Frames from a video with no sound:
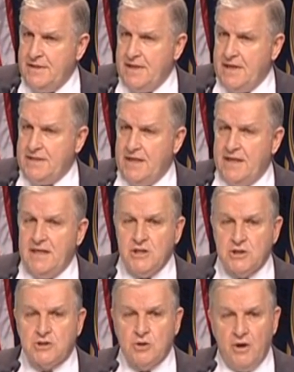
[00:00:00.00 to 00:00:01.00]
and it
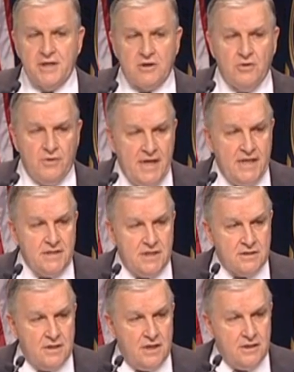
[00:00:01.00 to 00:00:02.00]
is going to create
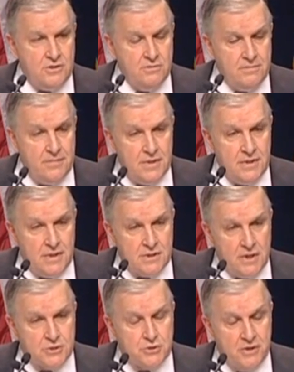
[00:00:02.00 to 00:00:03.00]

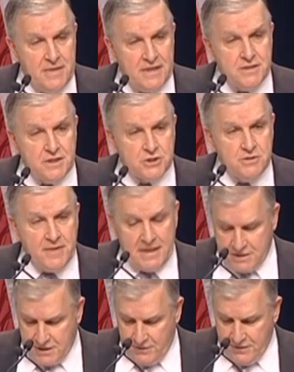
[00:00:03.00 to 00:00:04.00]
a tremendous
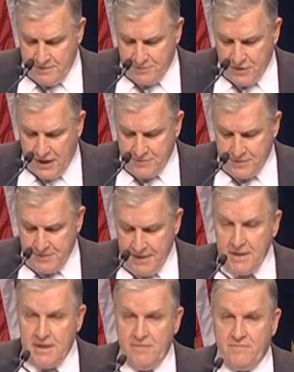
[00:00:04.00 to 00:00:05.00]
humanitarian problem
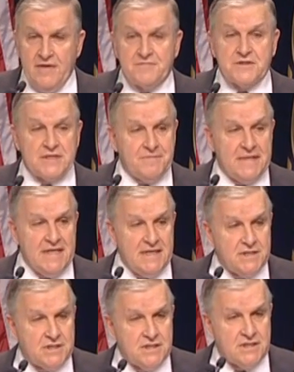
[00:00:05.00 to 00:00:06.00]
if something
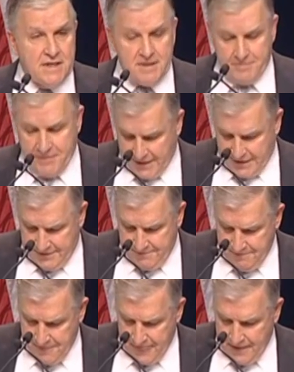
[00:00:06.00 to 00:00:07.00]
isn't done about it.
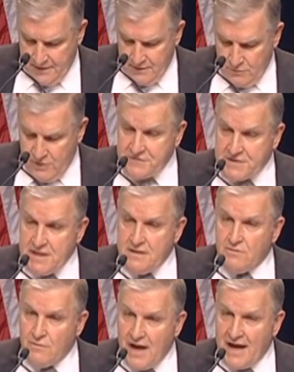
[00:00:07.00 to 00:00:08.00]
We've seen
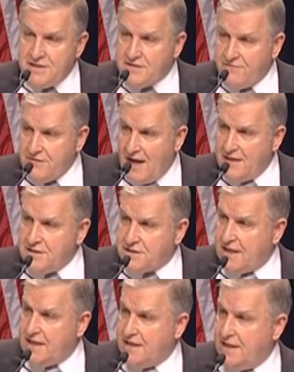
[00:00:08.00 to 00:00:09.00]
the rise of
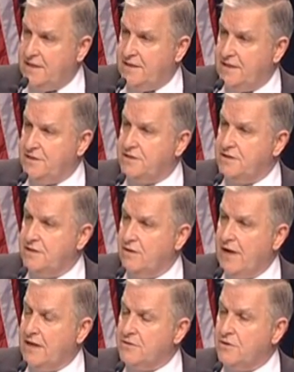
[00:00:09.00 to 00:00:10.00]
non-state entities
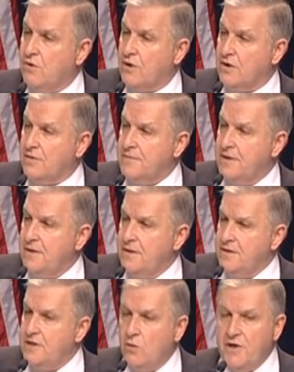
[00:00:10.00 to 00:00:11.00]
around the world.
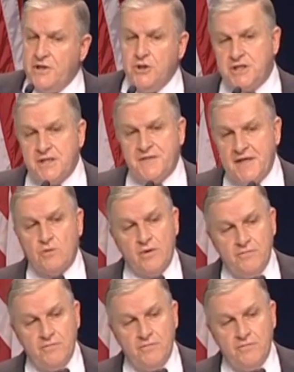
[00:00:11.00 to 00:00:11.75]
You know, we used to think we